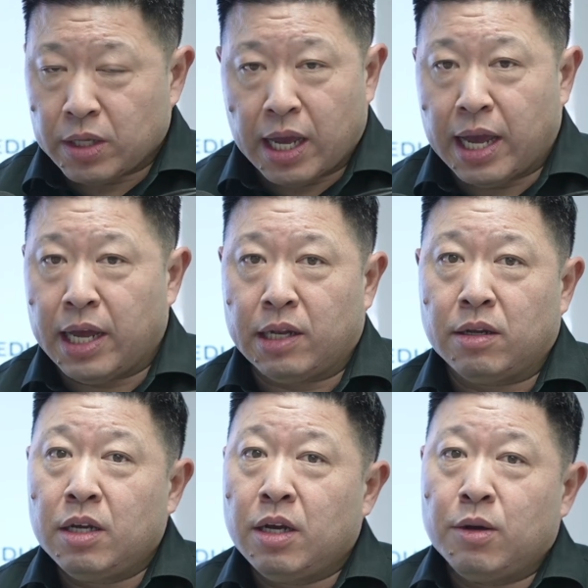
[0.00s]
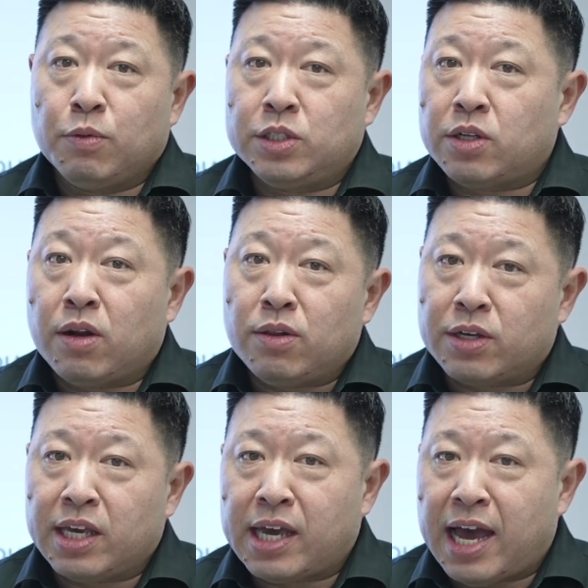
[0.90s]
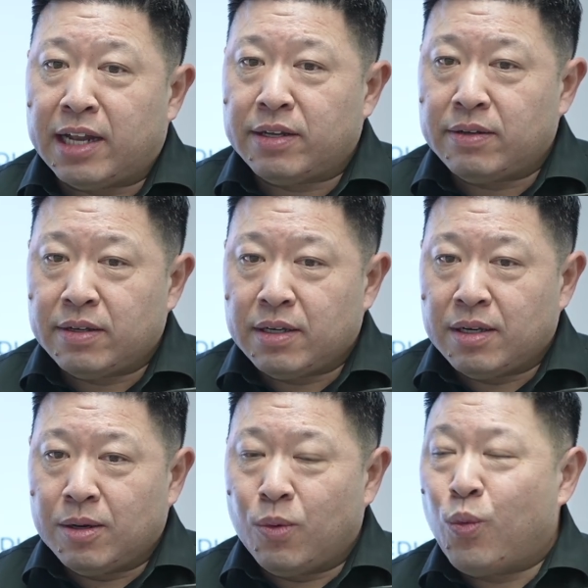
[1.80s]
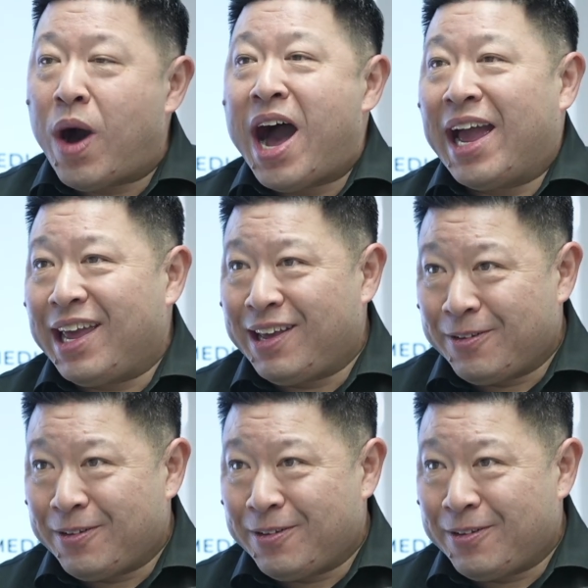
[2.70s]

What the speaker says: And we started looking at why.